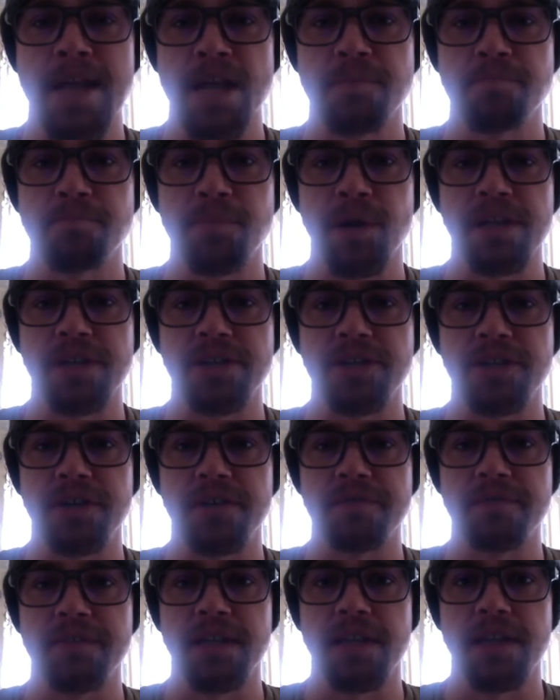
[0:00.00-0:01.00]
Probably
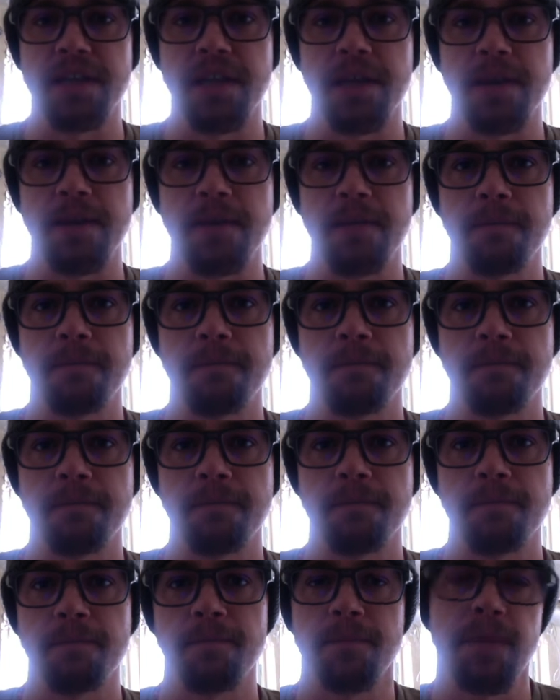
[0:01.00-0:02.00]
shouldn't have said that.
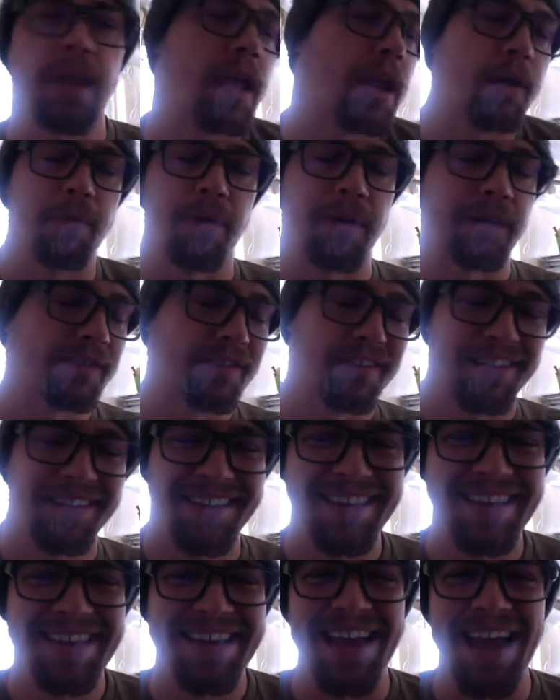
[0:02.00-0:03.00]
Anyways,
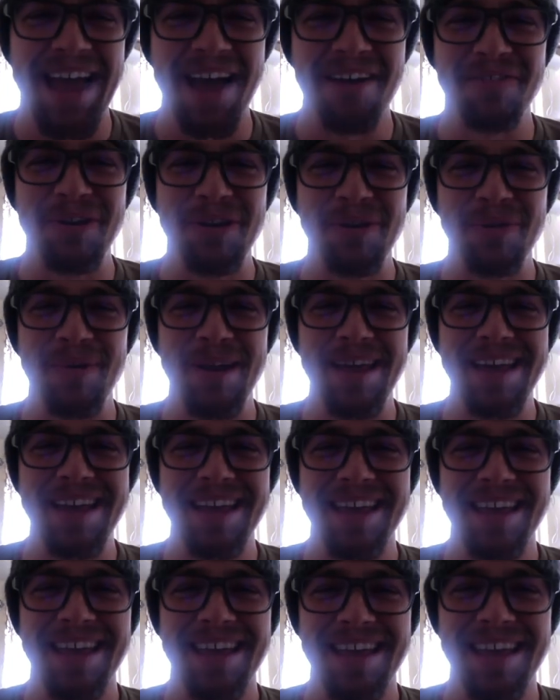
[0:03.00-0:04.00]
have a good
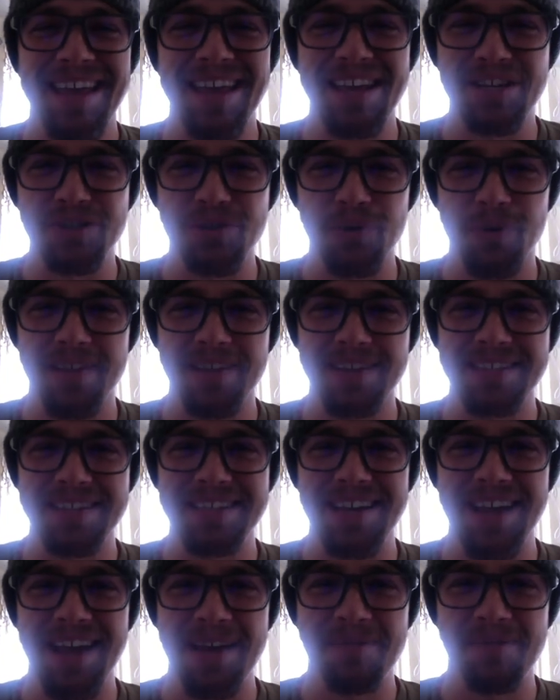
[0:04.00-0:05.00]
week. Enjoy the
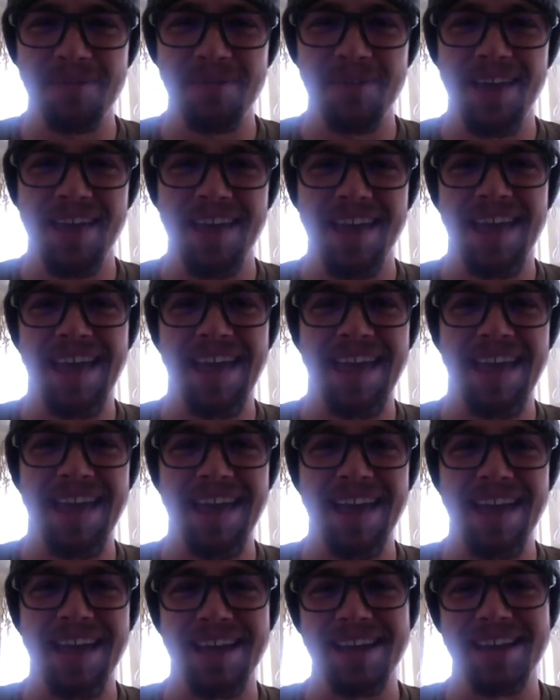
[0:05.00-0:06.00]
stuff.
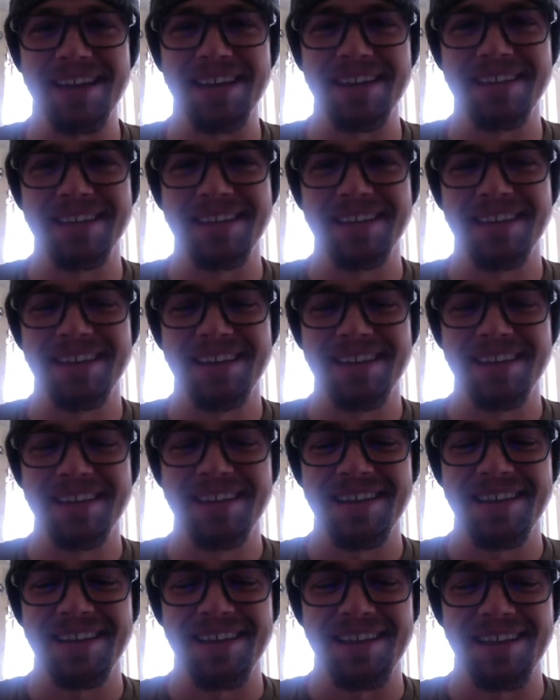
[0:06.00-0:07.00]
And
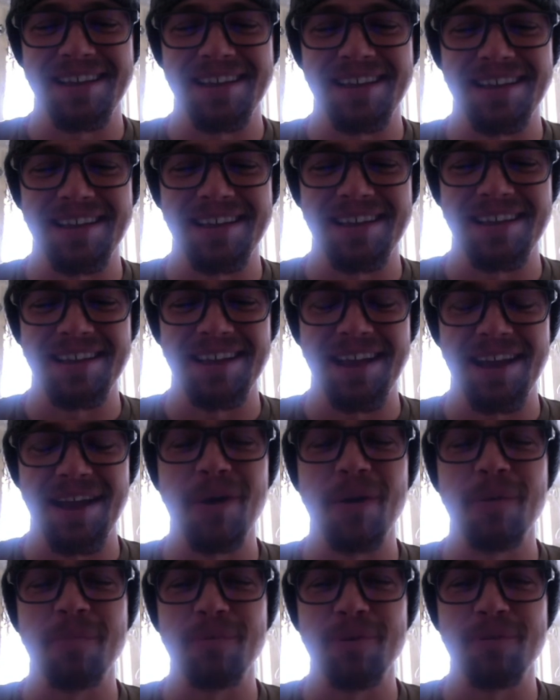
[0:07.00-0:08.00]
I
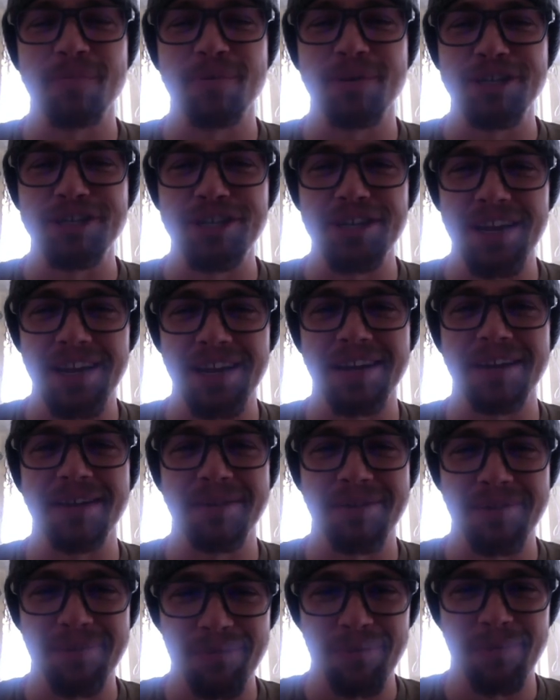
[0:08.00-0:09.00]
hope you appreciate
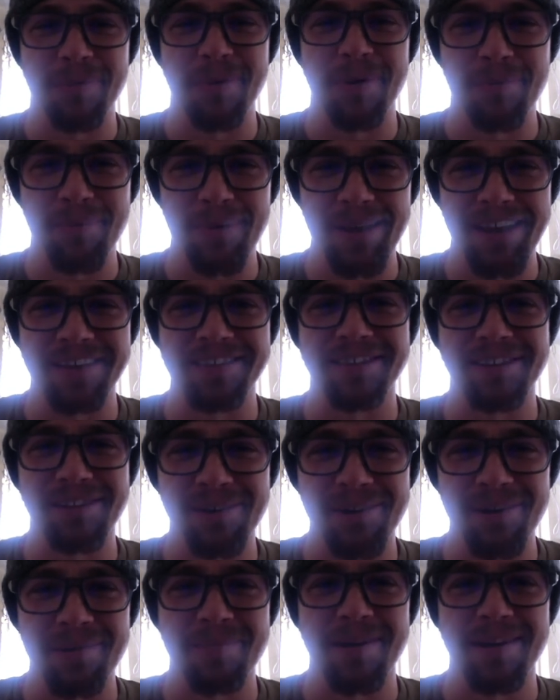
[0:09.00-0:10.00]
what we get to
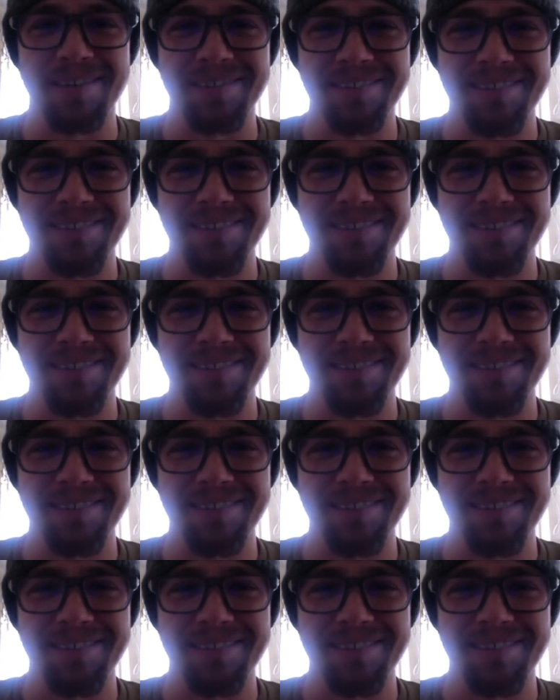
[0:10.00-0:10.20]
learn about.